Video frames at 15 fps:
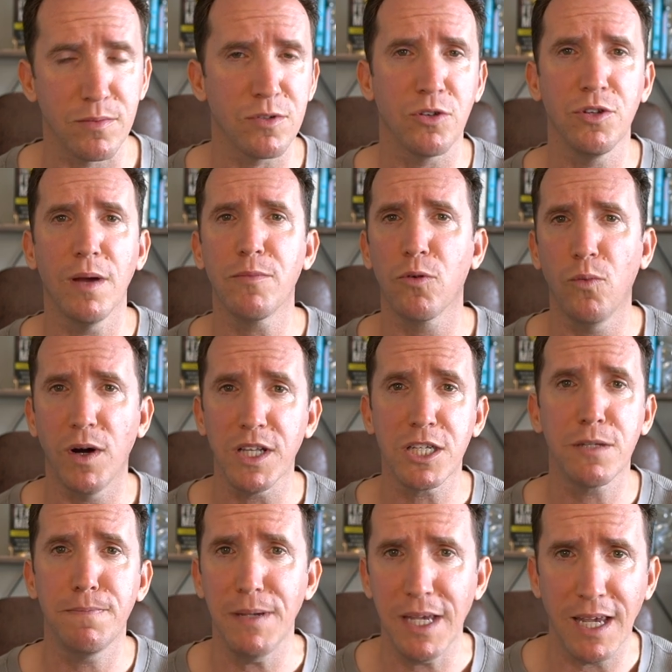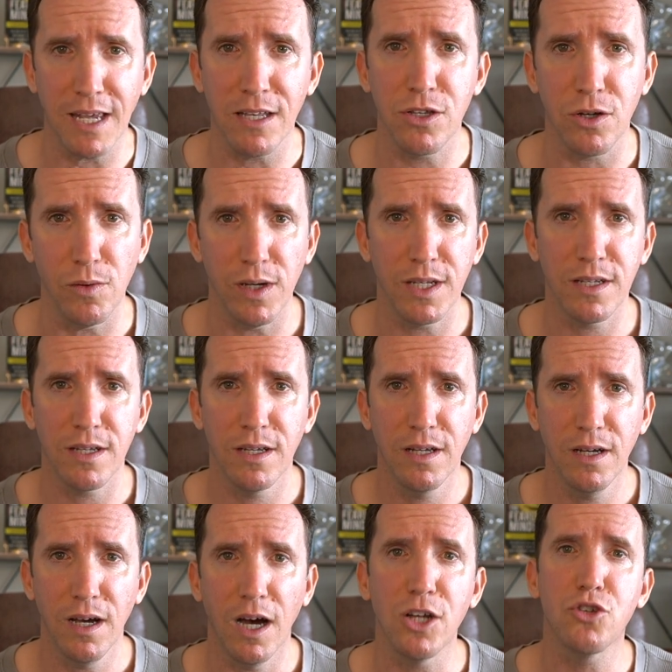So number one, speak into it,
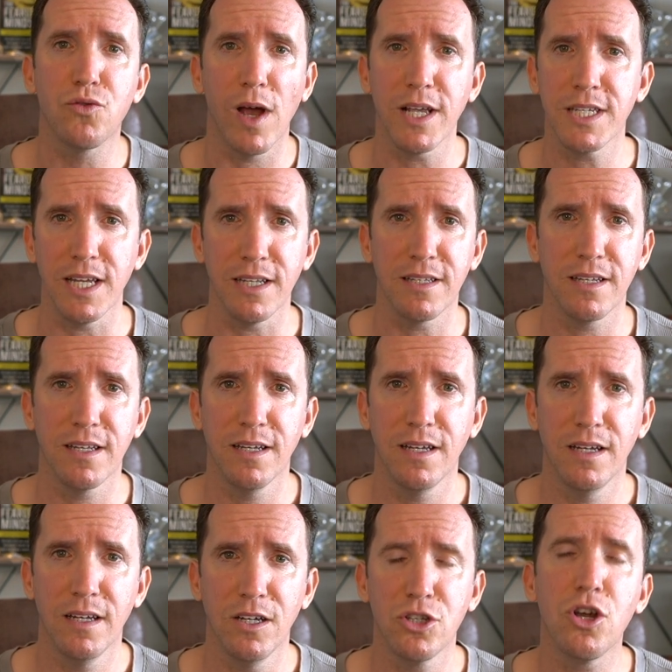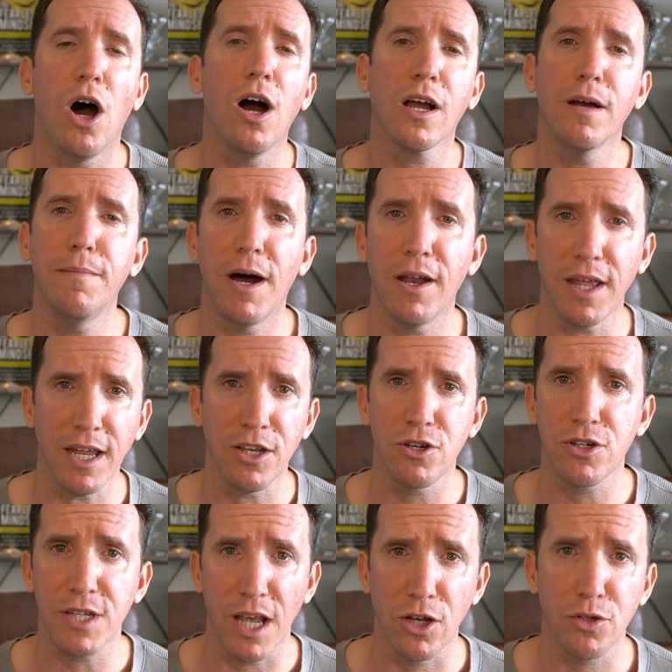address it, talk about it in your
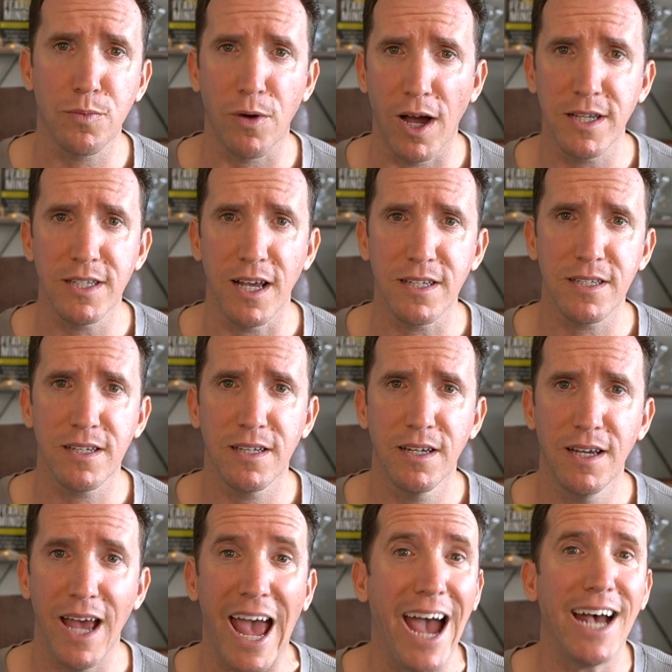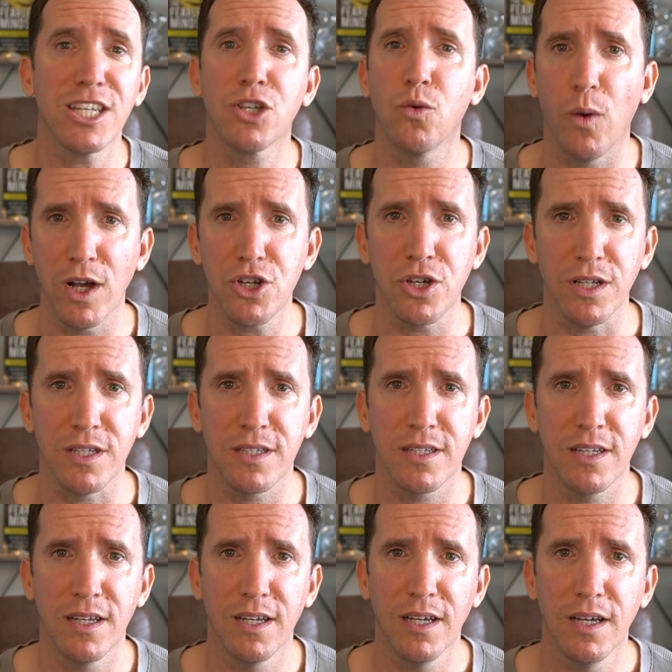sales process, ask questions,
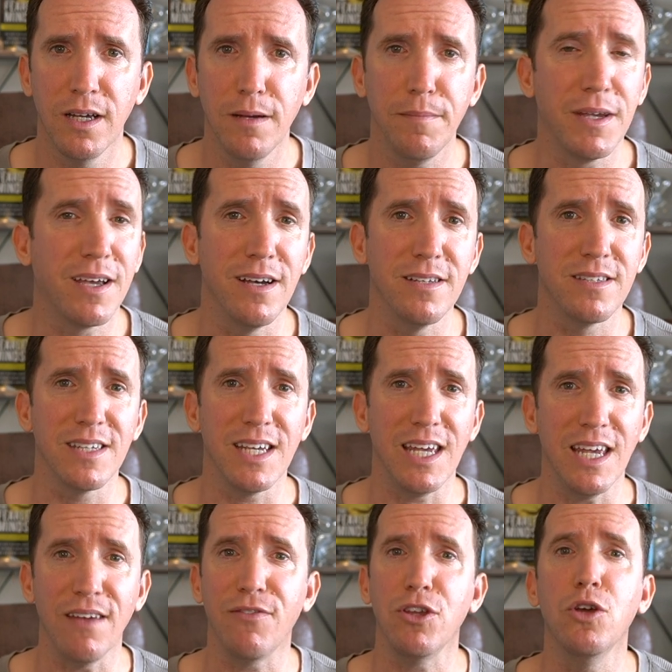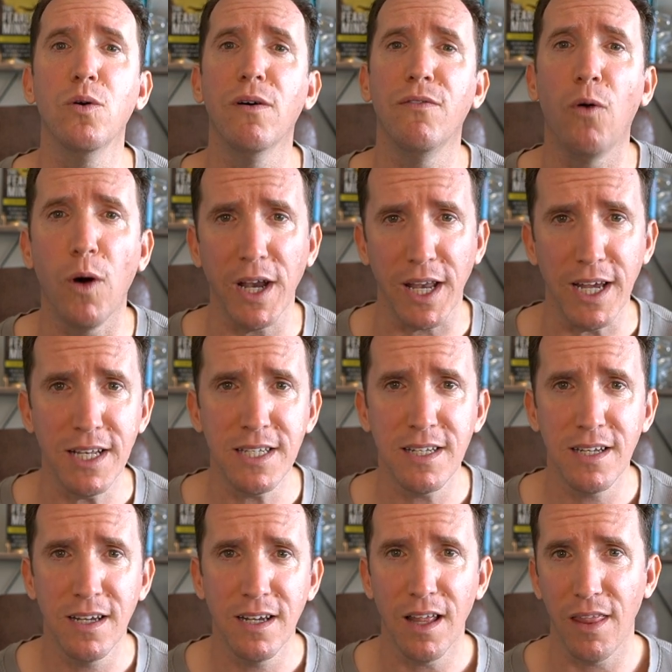because if you avoid it,
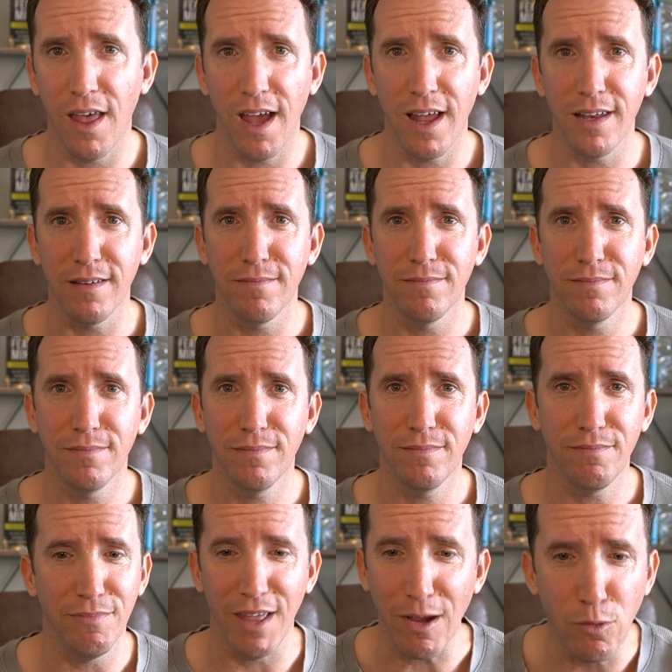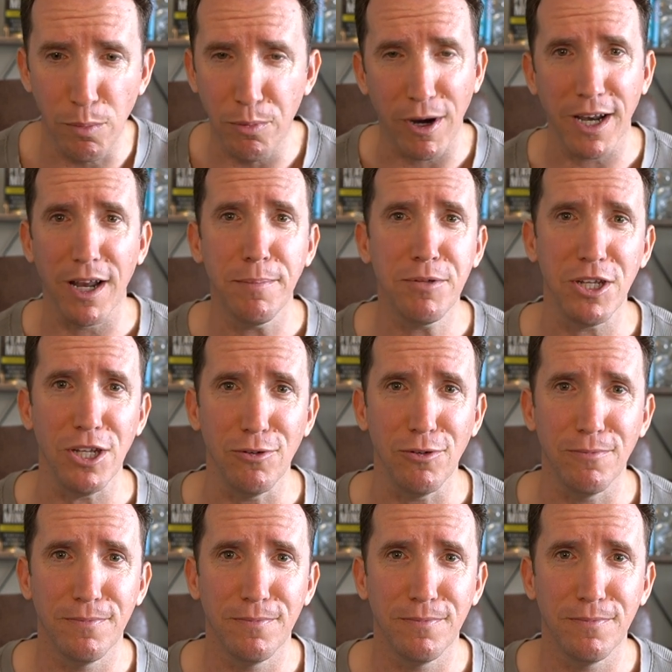then they will bring it up to you,